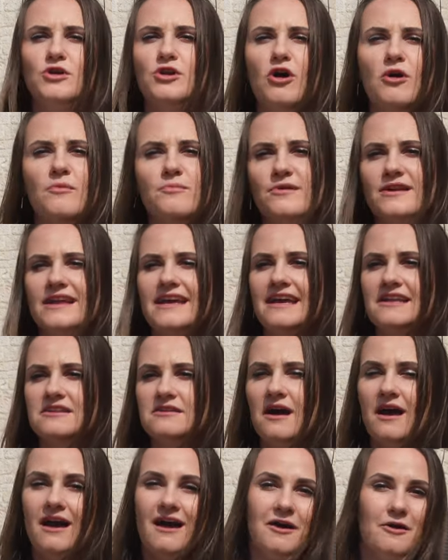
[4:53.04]
Monopoli,
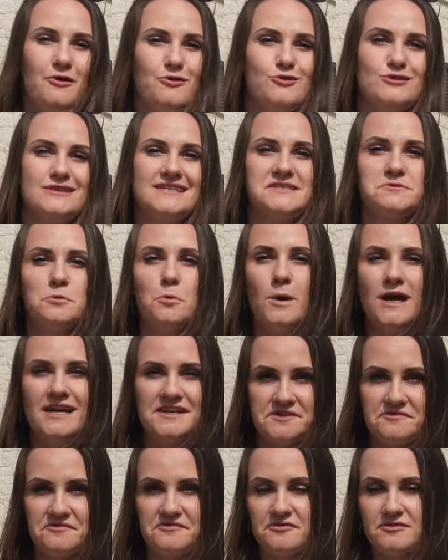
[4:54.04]
and all these
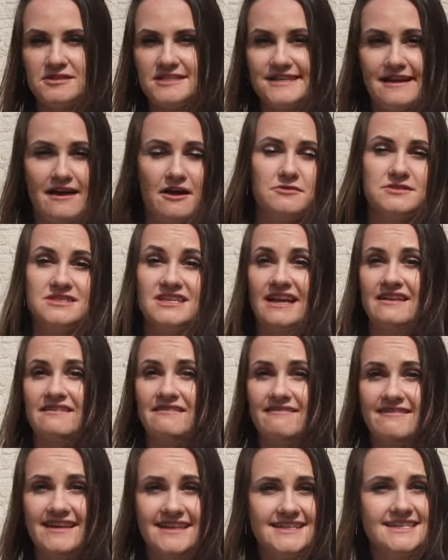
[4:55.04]
wonderful towns
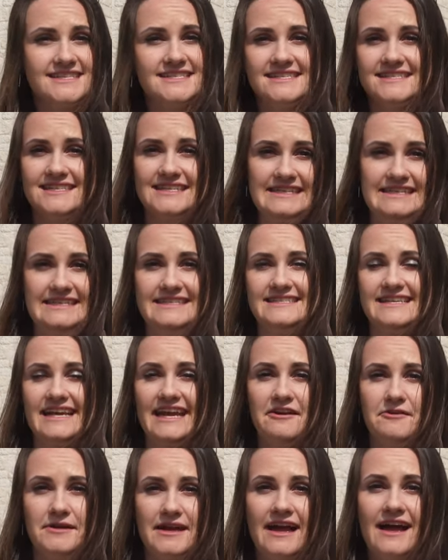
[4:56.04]
and villages in this
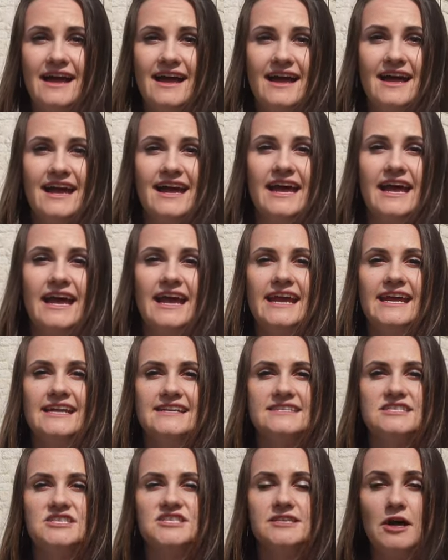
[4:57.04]
area.
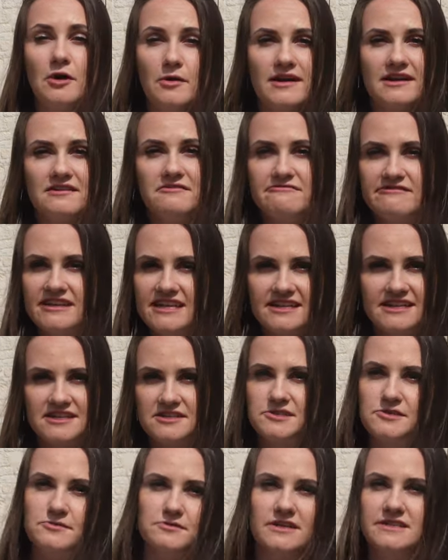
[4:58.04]
It is so
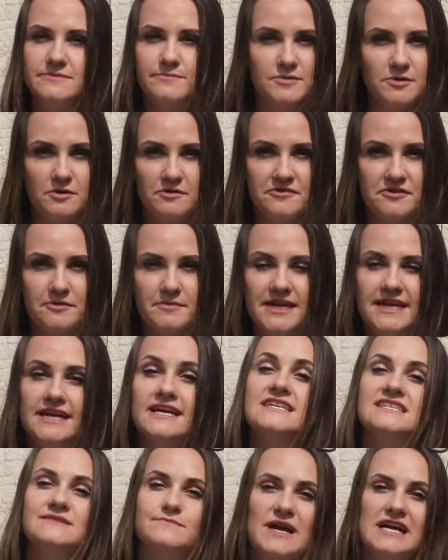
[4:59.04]
convenient to explore from
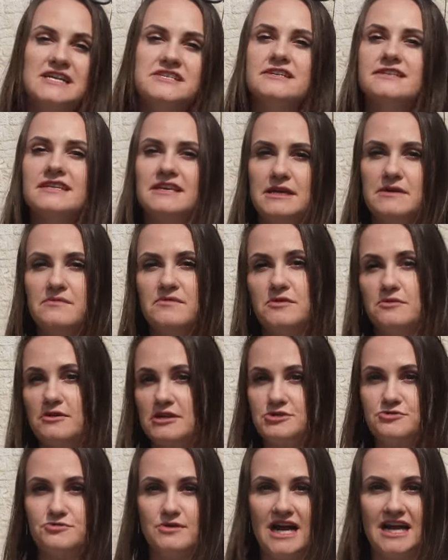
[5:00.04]
here, especially if you
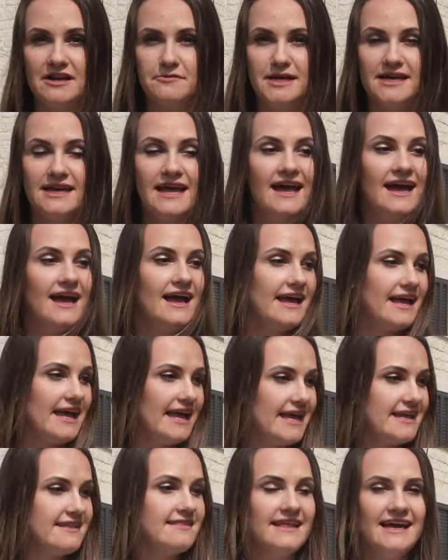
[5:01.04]
are driving,
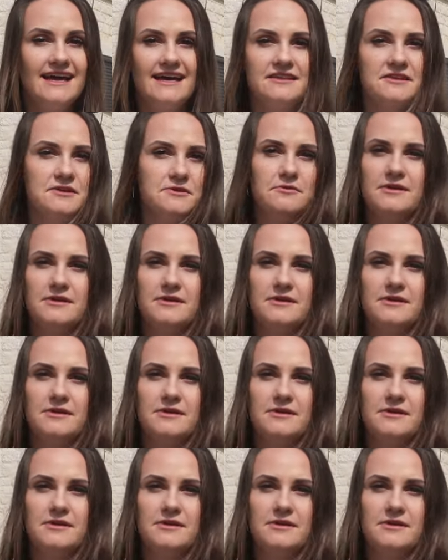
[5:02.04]
and then